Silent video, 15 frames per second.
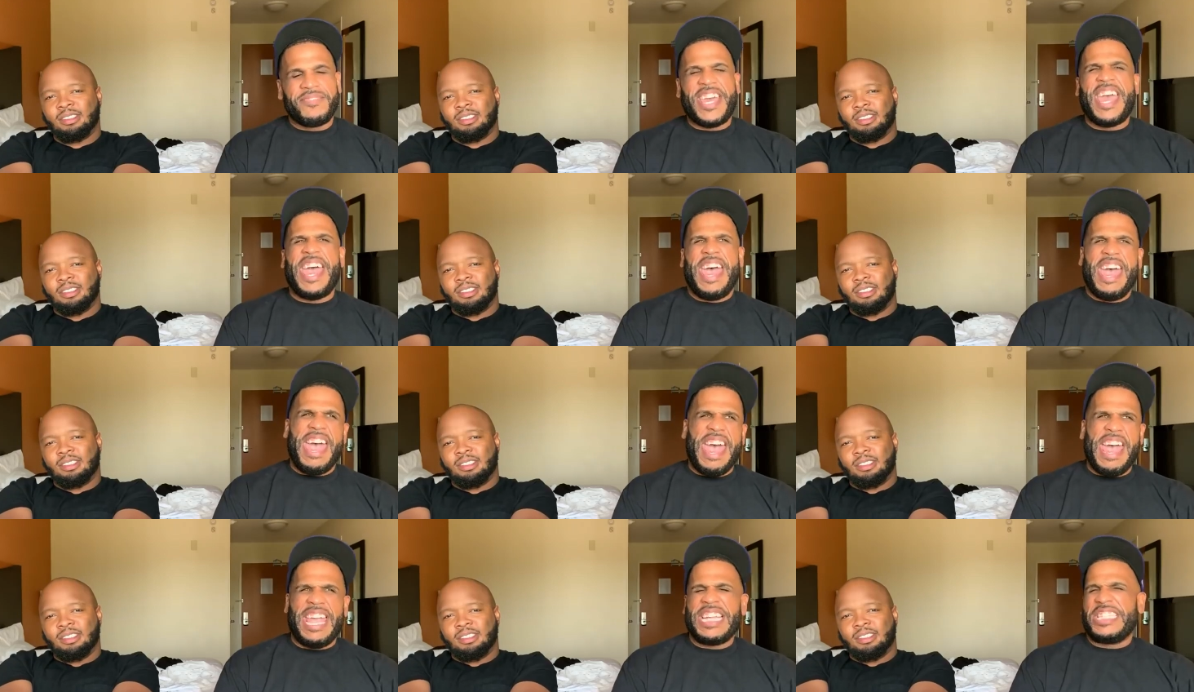
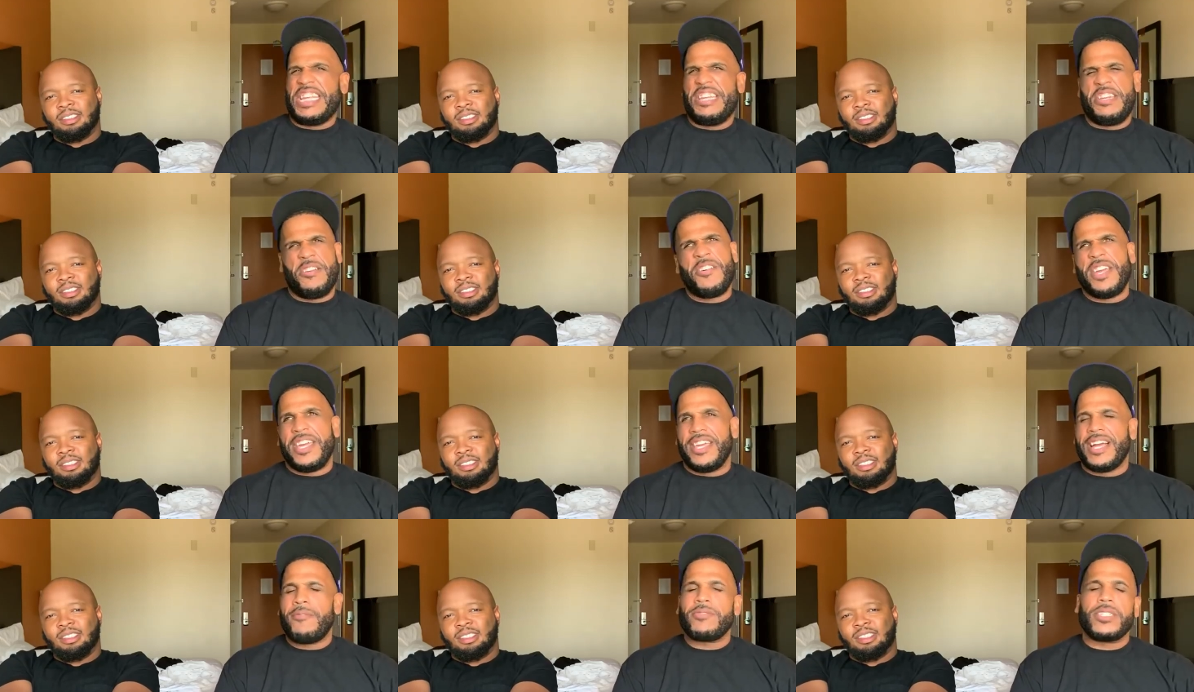Speaker 1: it's
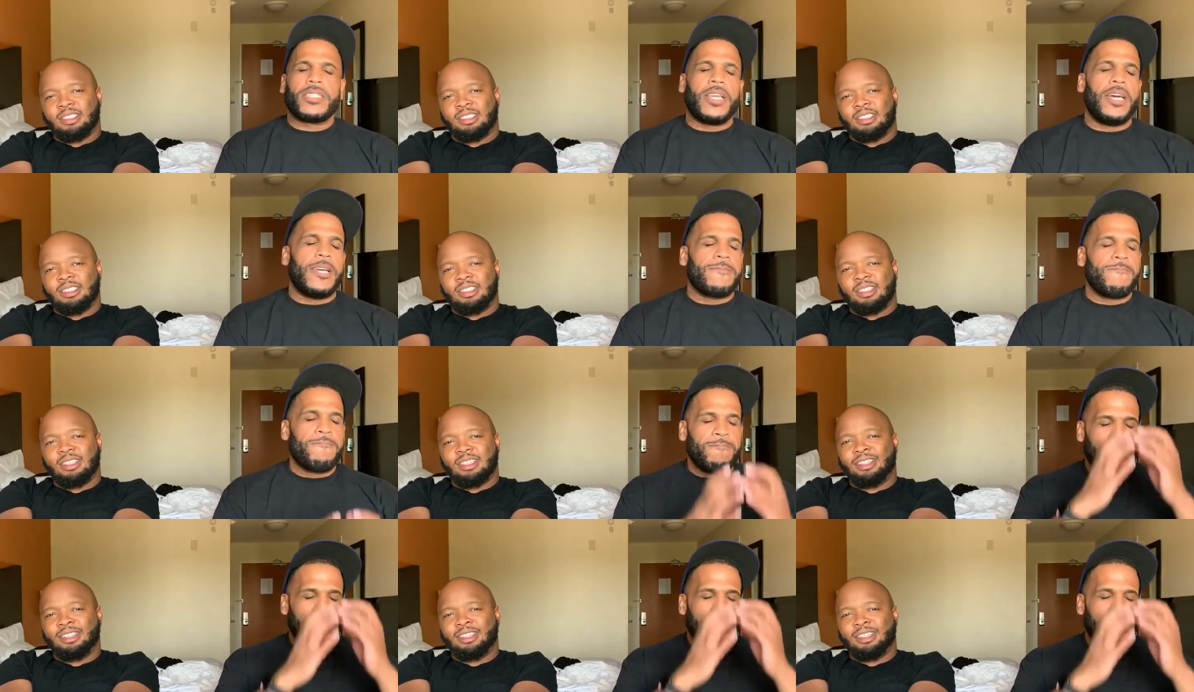annoying. I was just like.